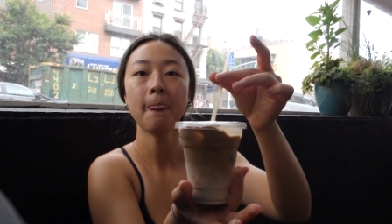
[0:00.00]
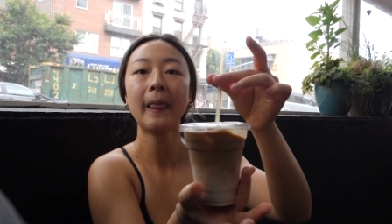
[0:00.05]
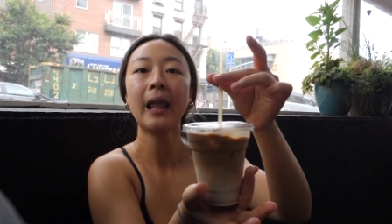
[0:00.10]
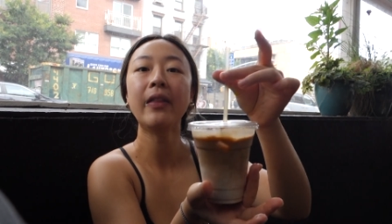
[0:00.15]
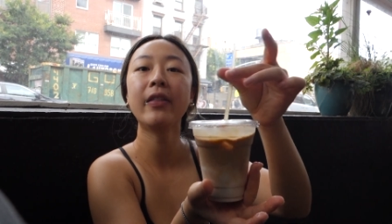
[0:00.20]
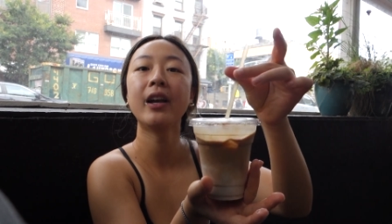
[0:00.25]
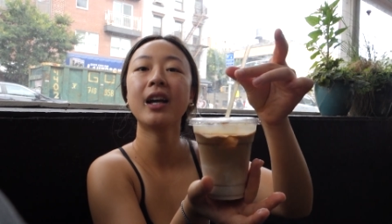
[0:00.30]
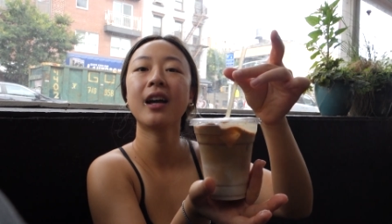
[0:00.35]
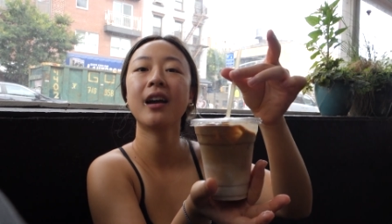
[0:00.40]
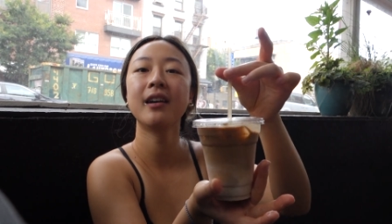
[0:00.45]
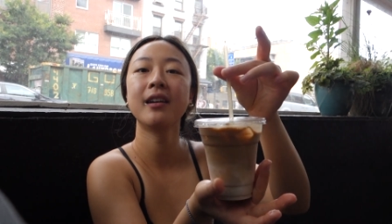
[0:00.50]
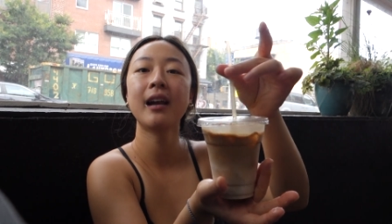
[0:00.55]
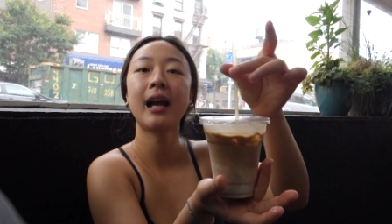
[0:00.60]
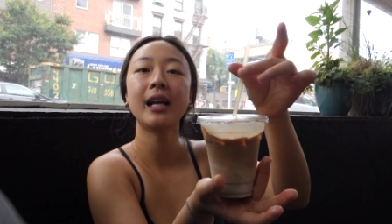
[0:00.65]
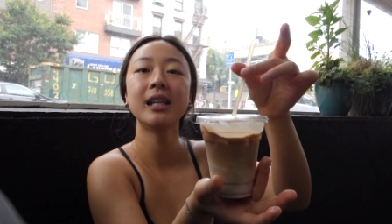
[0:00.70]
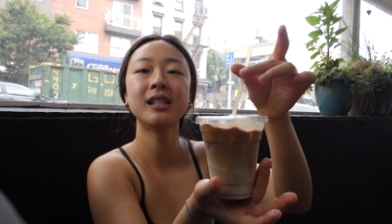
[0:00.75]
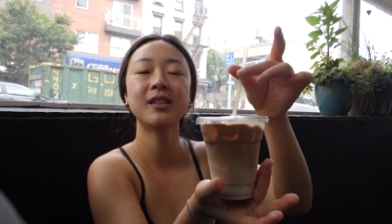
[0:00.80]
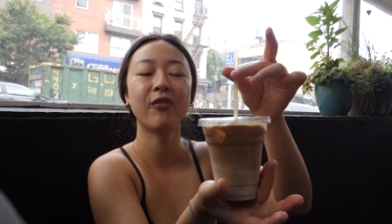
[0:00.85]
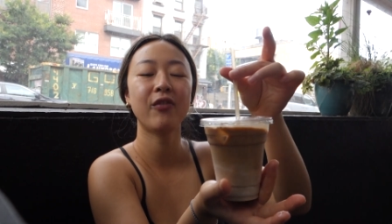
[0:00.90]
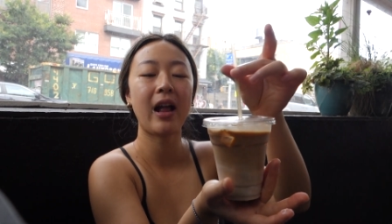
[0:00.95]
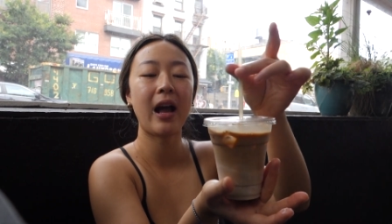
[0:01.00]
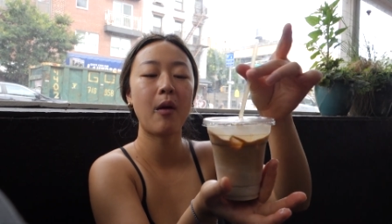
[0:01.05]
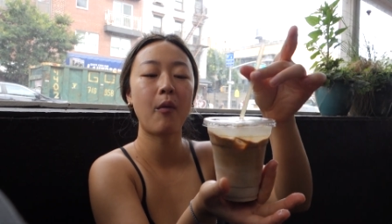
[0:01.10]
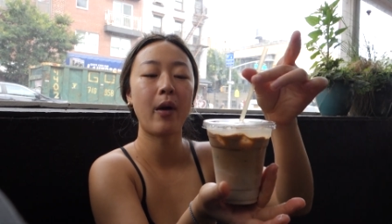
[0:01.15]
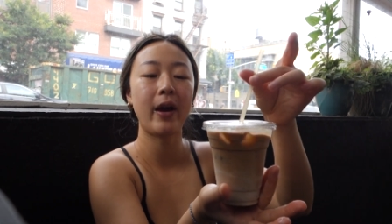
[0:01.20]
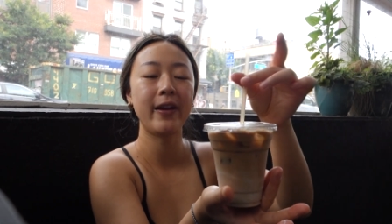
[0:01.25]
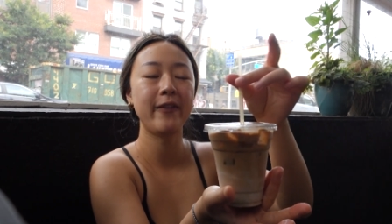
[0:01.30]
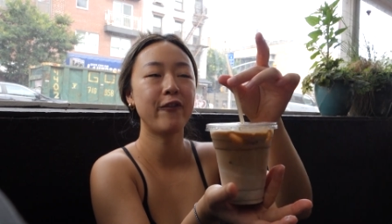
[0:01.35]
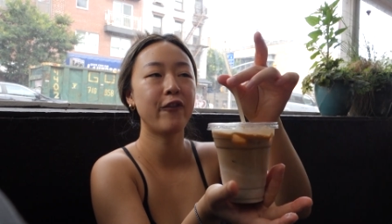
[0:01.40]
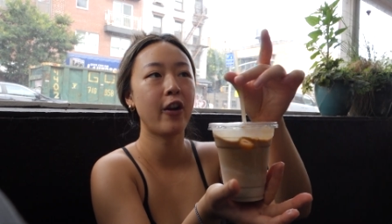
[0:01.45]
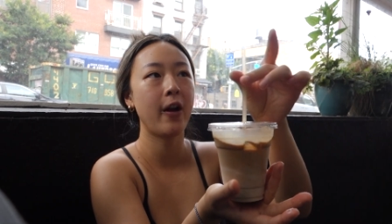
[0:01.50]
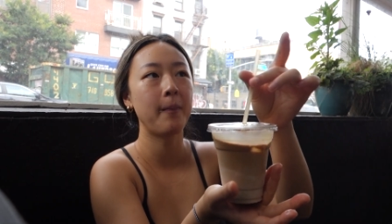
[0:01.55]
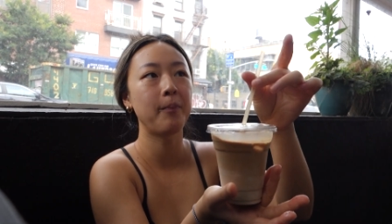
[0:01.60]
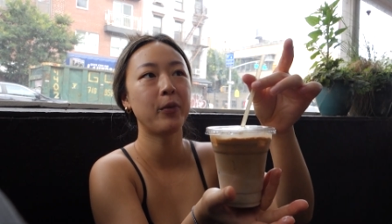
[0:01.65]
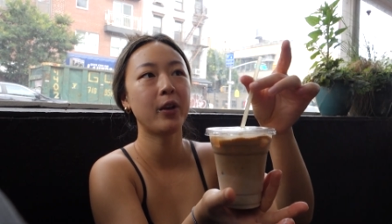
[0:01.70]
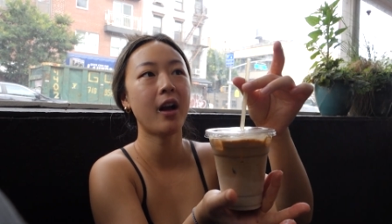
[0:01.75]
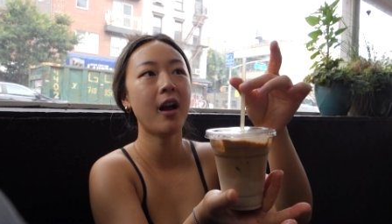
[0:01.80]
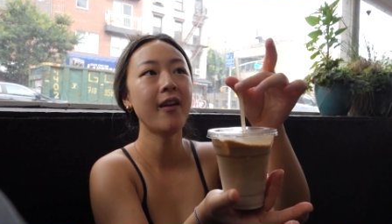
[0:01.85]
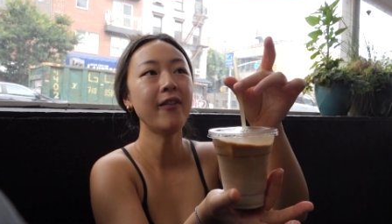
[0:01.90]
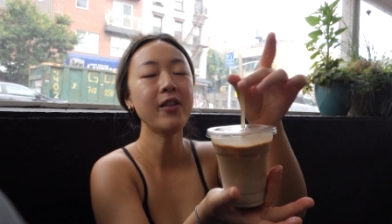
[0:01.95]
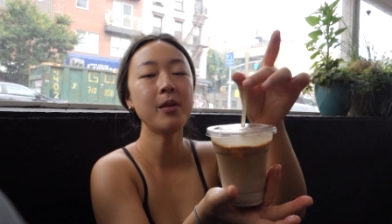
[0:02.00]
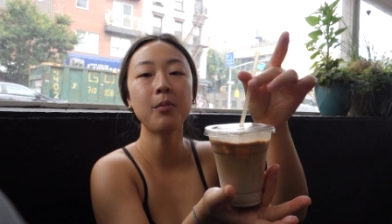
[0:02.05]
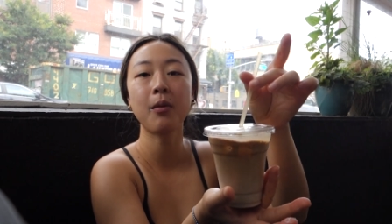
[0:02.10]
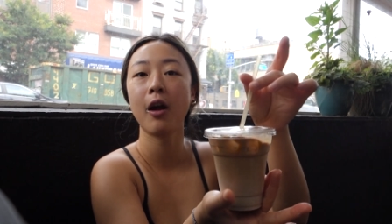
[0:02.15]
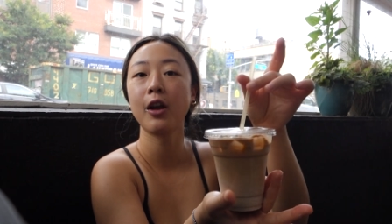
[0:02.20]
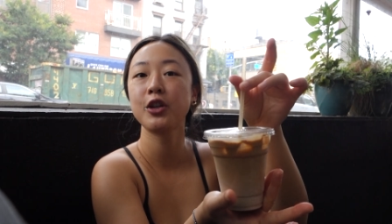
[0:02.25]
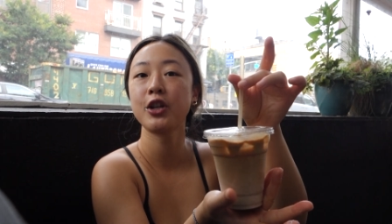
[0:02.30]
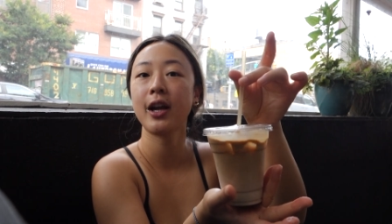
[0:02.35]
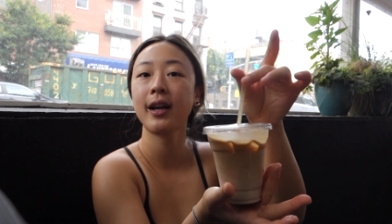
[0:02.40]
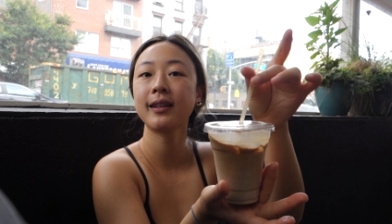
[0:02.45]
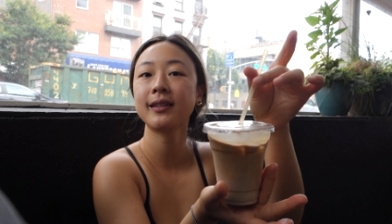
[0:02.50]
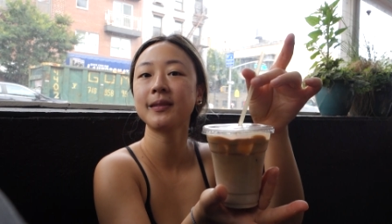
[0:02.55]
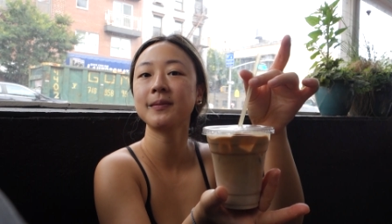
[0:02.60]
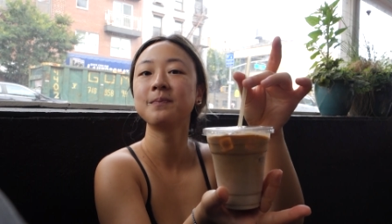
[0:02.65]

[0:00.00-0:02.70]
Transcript: And then I got an ice flat white from the Coffee Project